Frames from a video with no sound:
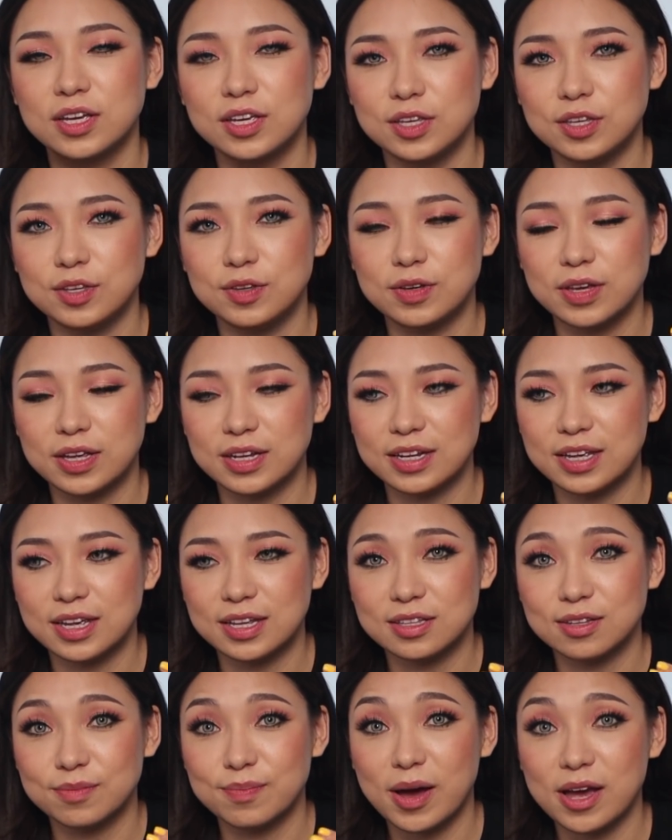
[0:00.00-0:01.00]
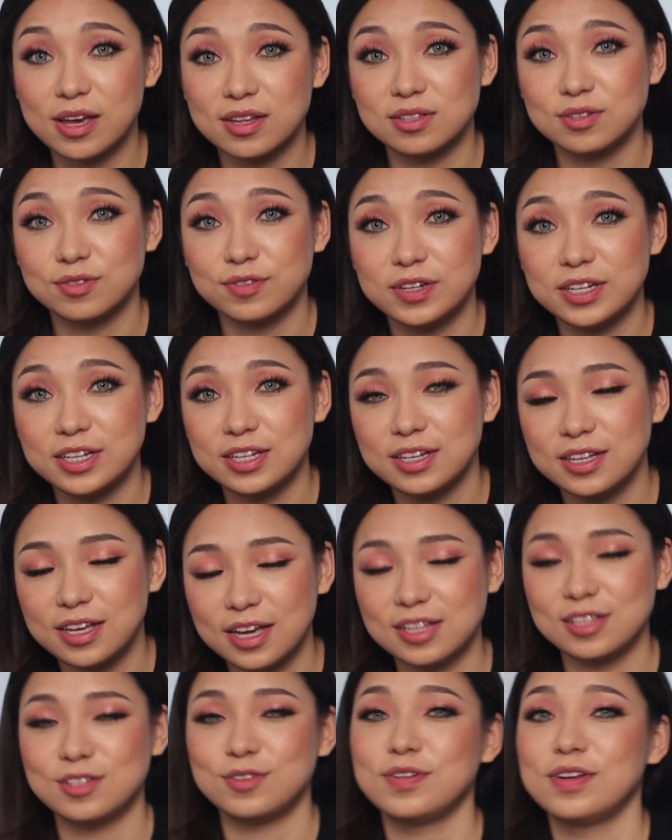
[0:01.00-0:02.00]
you can get the buy 3
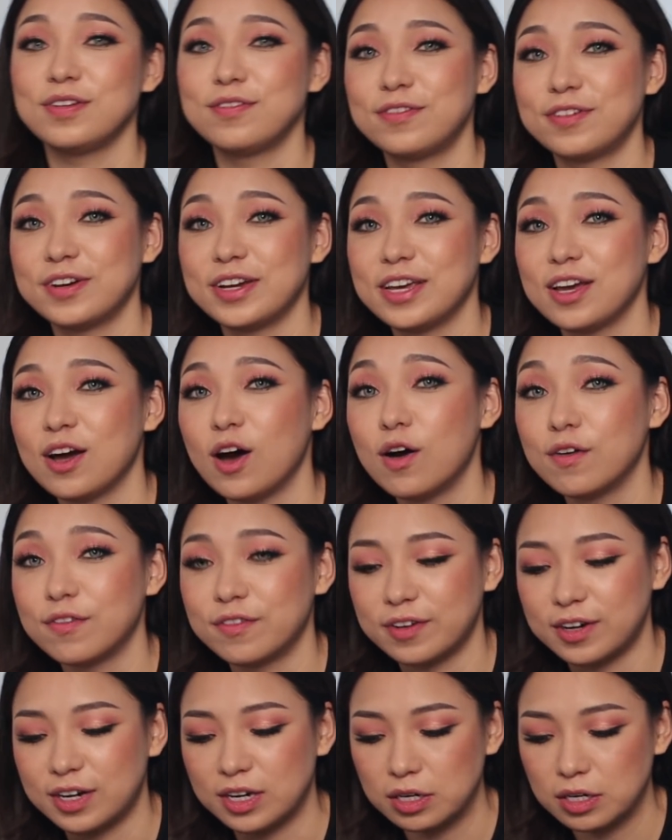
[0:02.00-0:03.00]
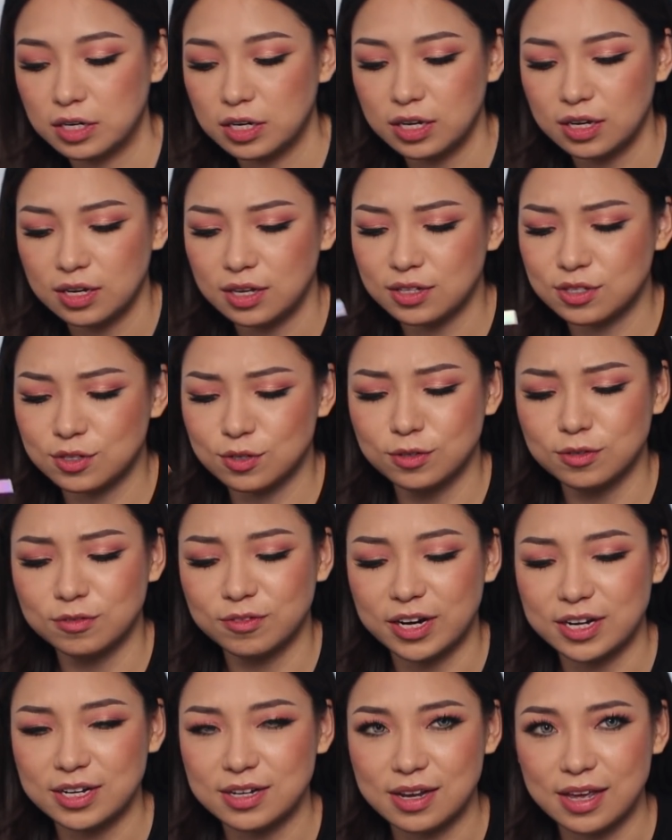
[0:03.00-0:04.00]
get 3 free offer. It's cool,
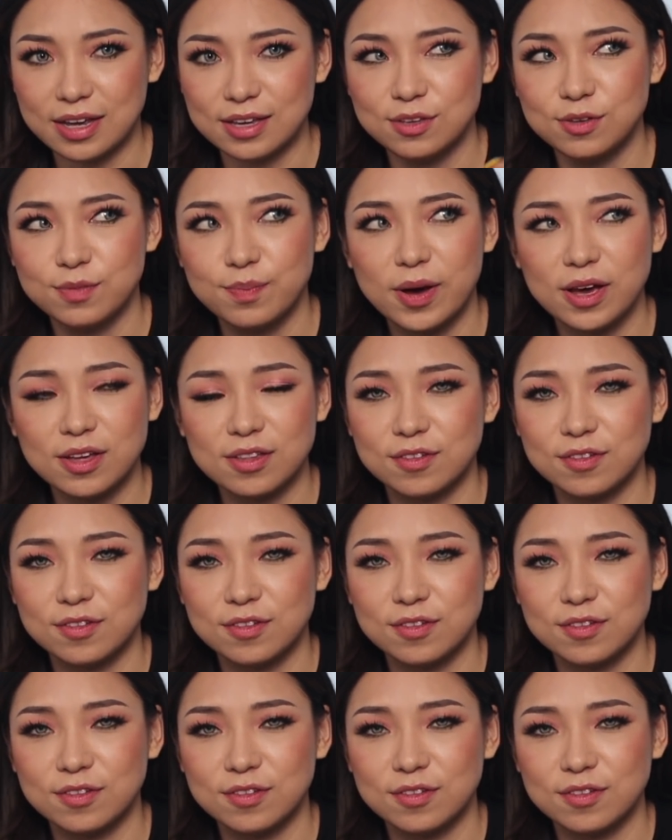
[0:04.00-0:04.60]
right? Like you buy